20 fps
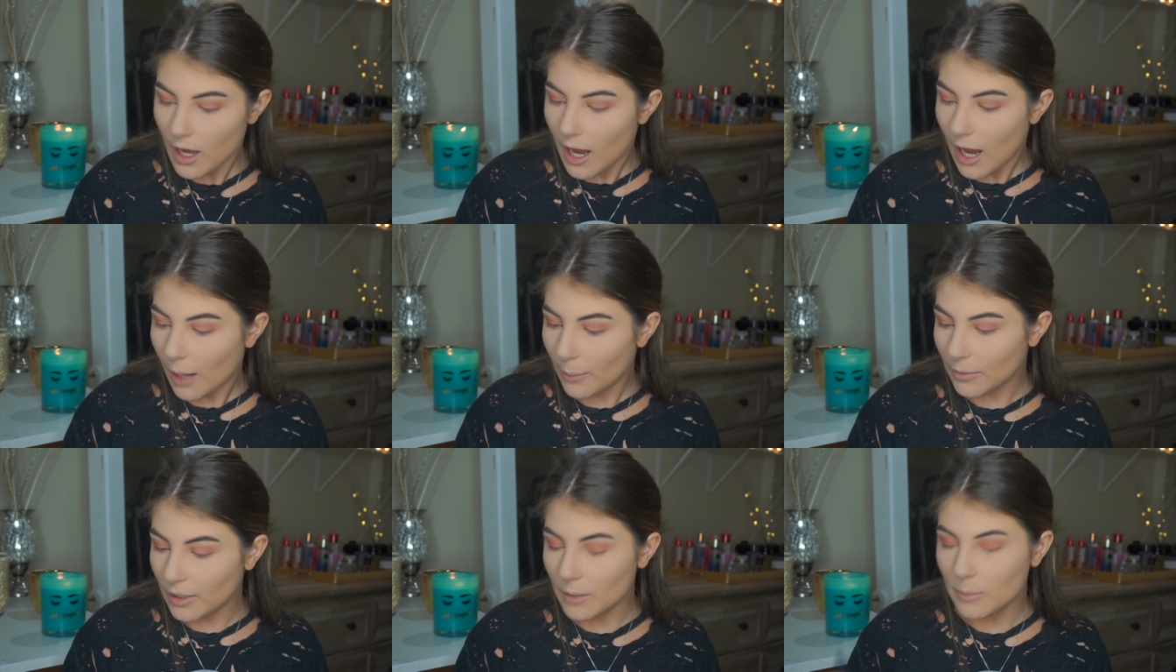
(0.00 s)

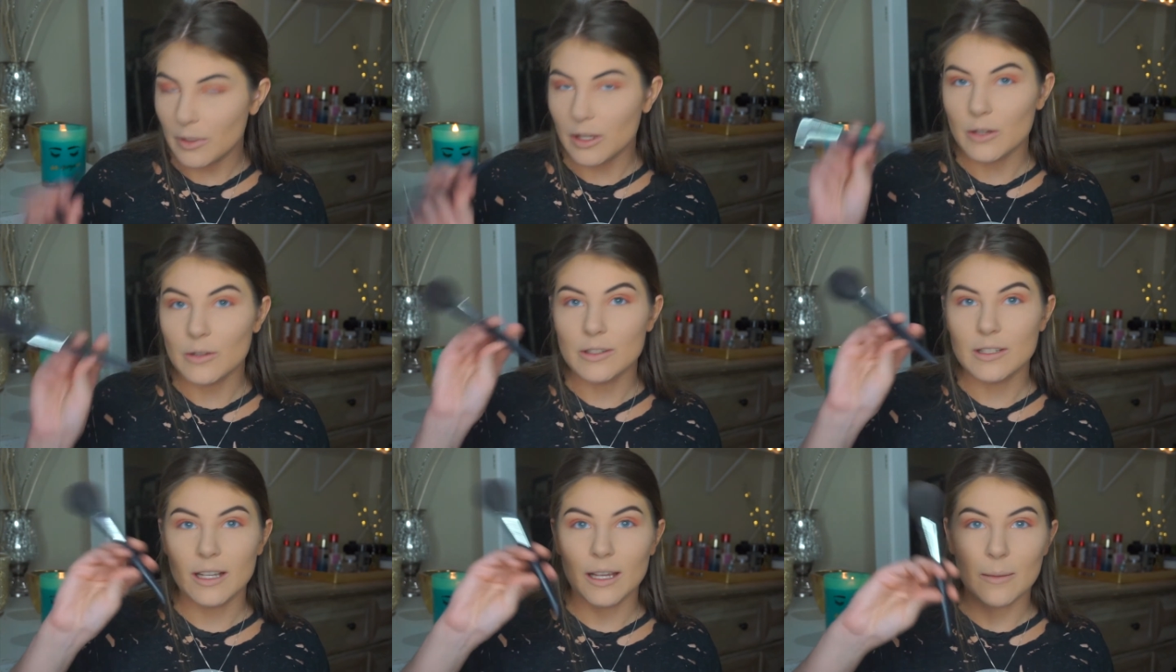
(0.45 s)
I'm going to be
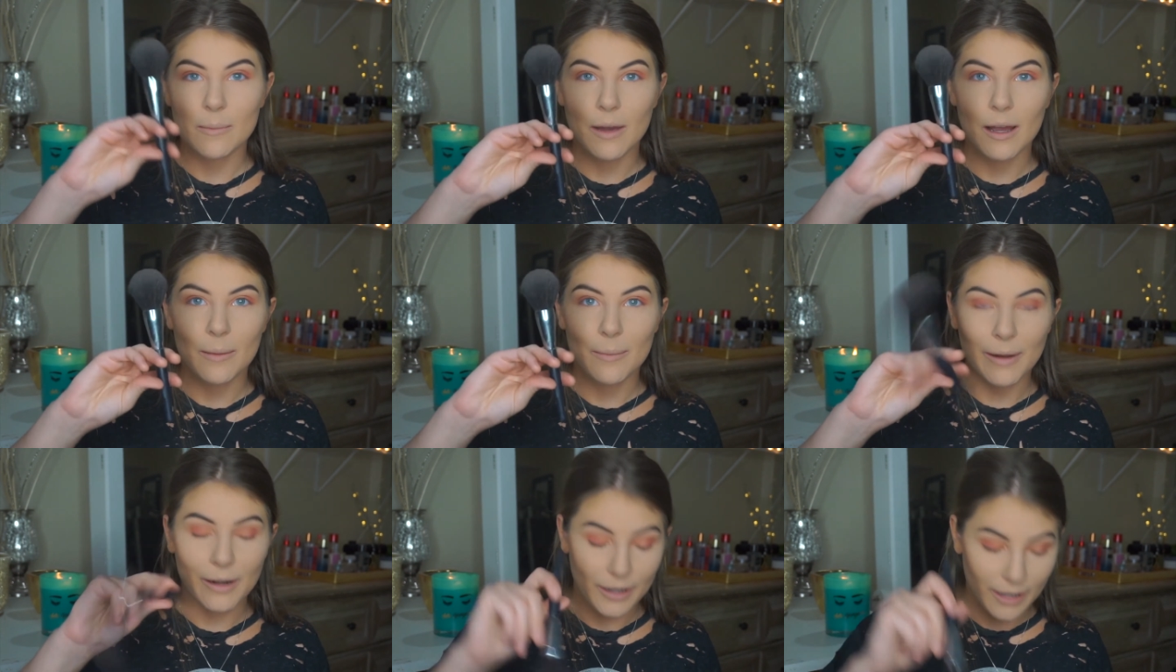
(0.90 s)
using
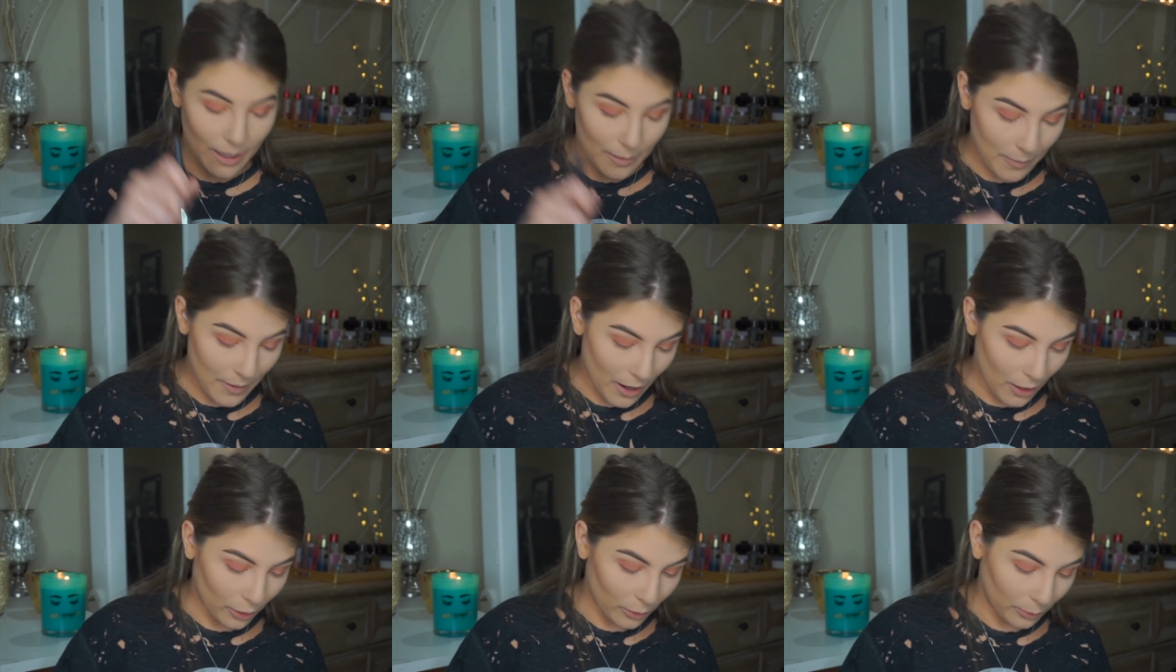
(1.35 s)
my Mary Kay
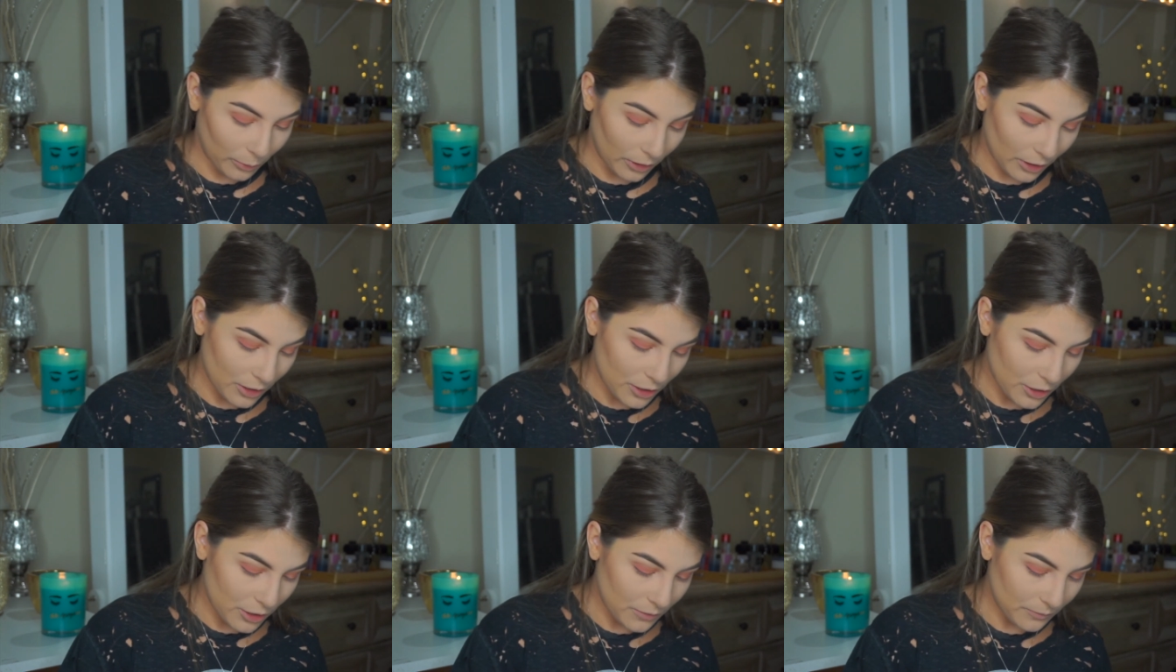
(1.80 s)
powder
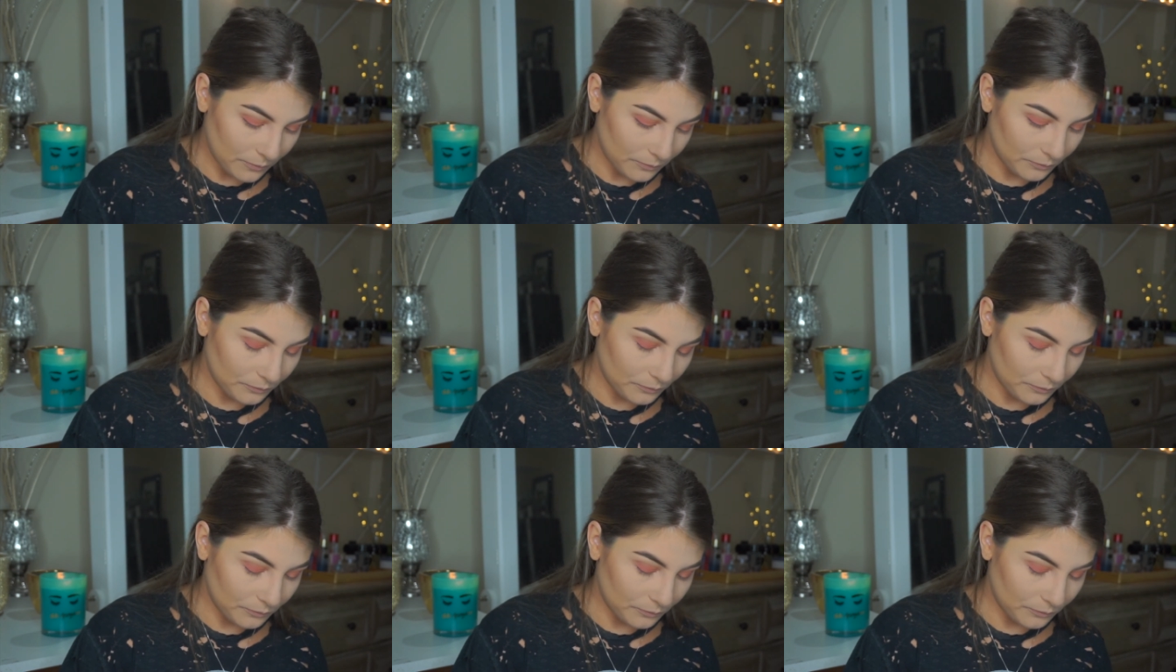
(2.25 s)
brush.